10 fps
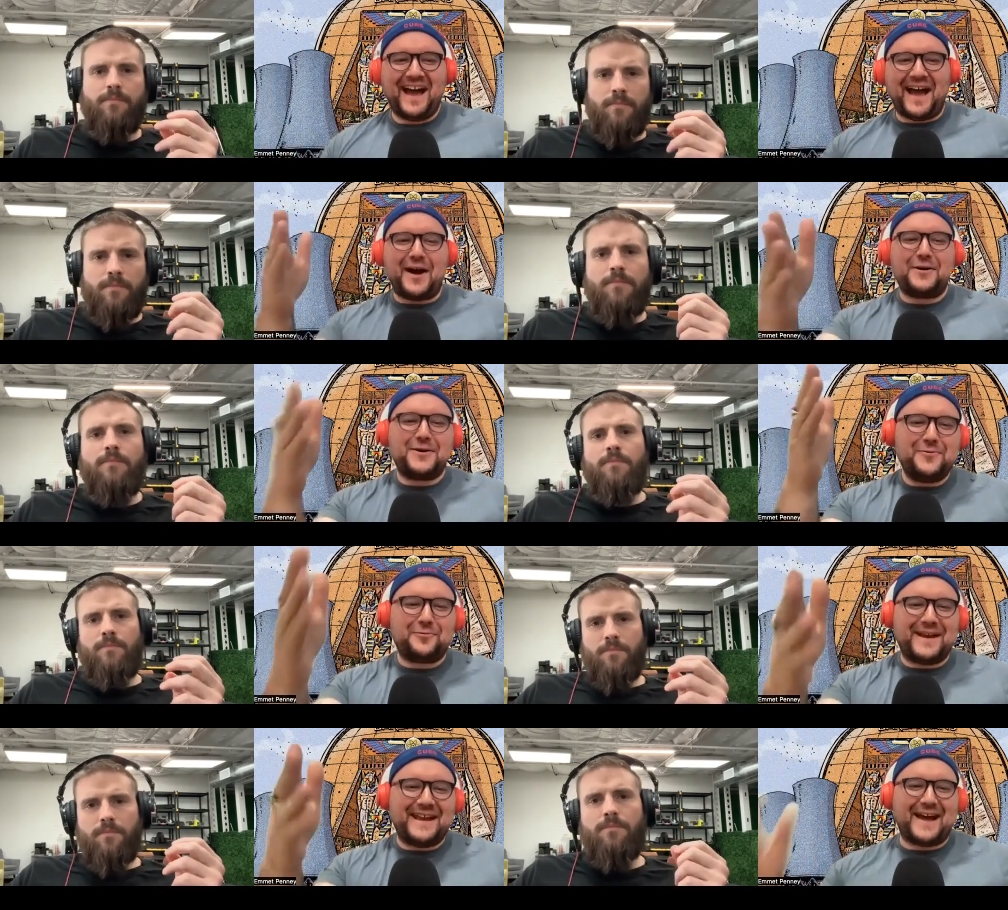Speaker 1: How do you
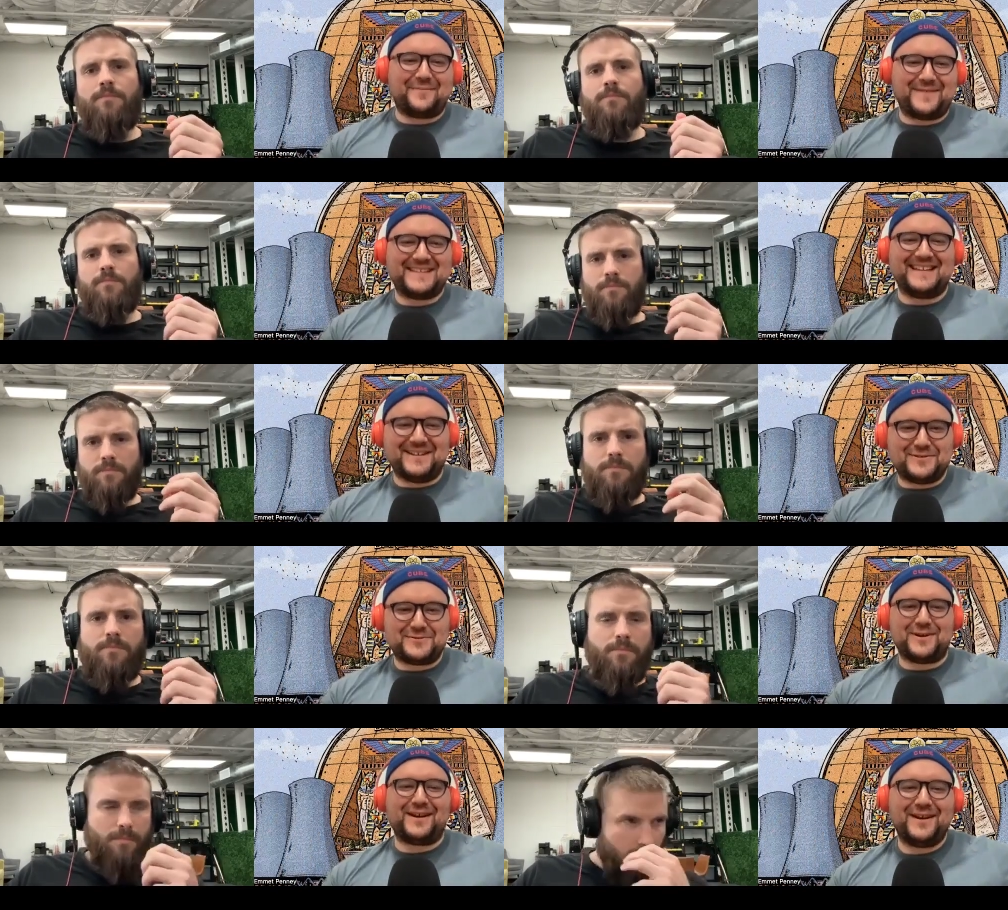rehab this
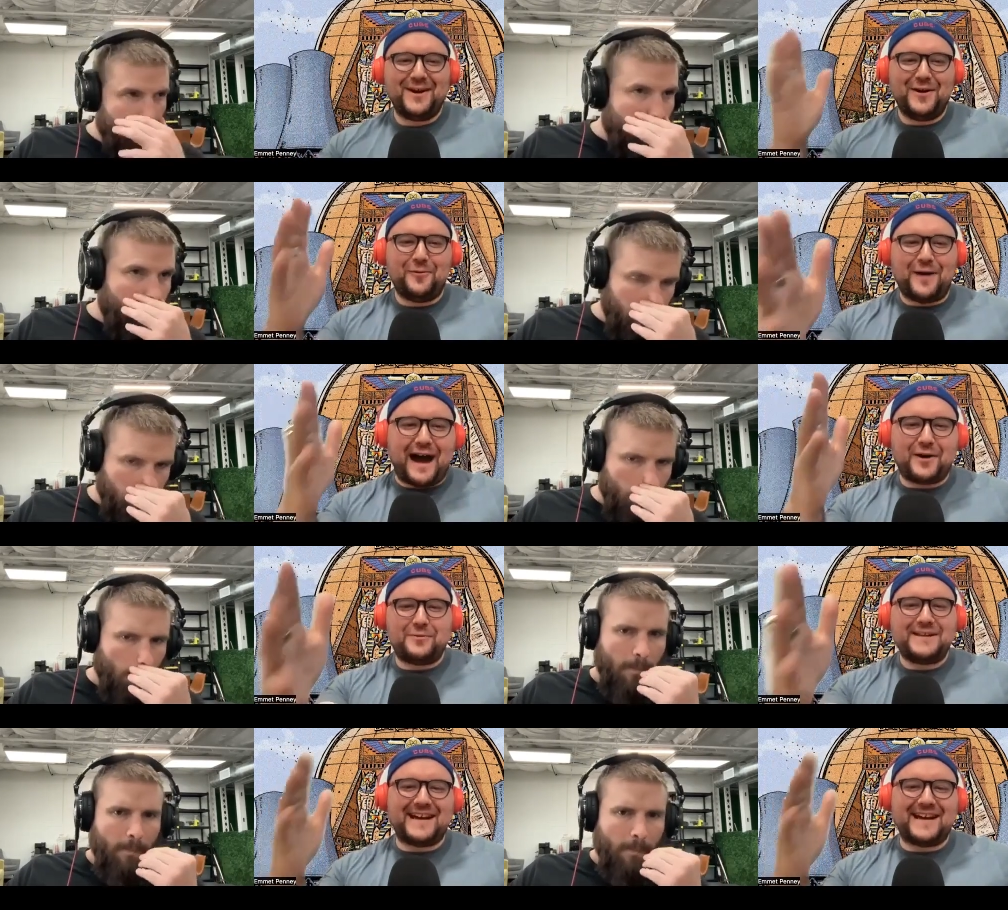industry? How do we